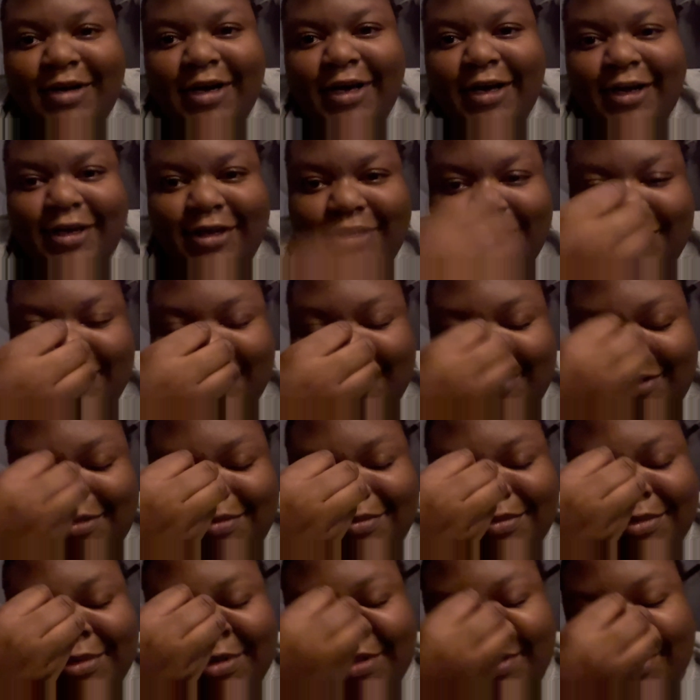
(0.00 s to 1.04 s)
you know?
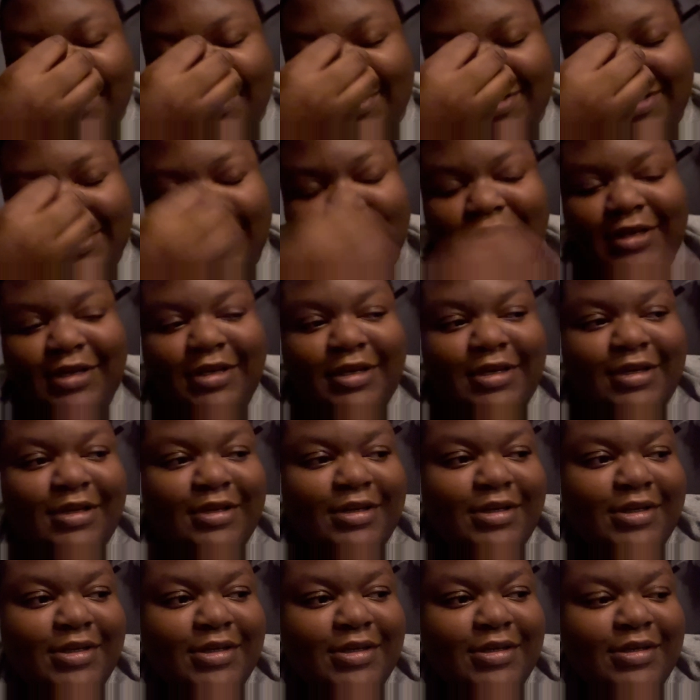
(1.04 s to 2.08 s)

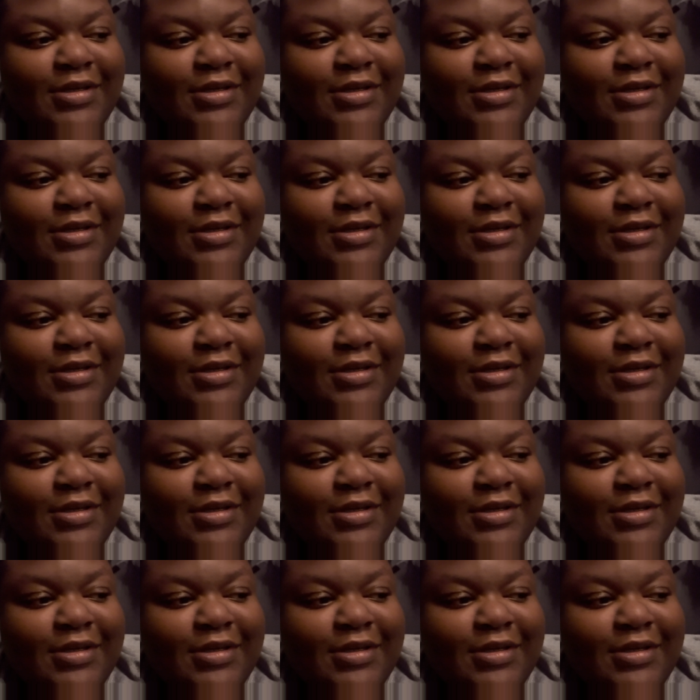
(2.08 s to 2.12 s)
And